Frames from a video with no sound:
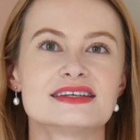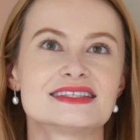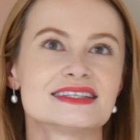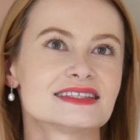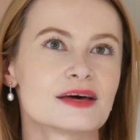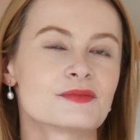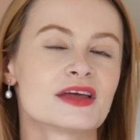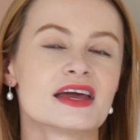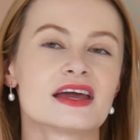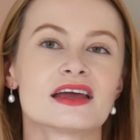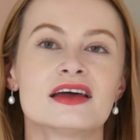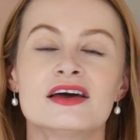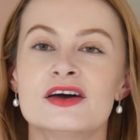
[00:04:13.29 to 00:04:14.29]
This is
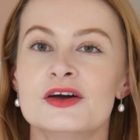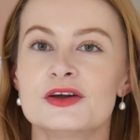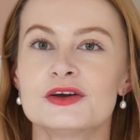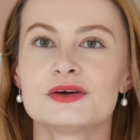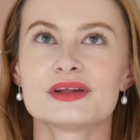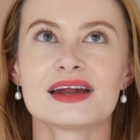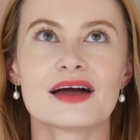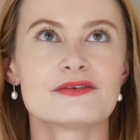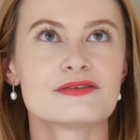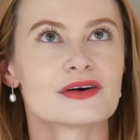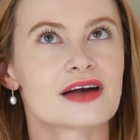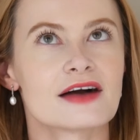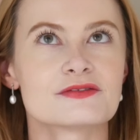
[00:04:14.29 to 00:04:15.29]
something, you know, that I
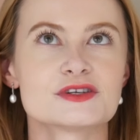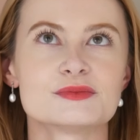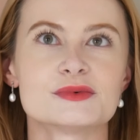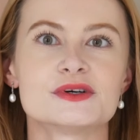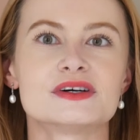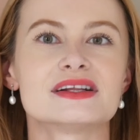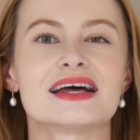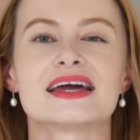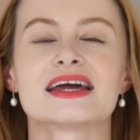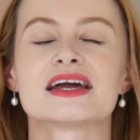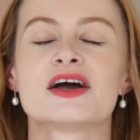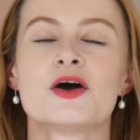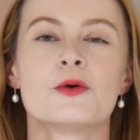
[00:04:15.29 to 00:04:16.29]
feel comfortable like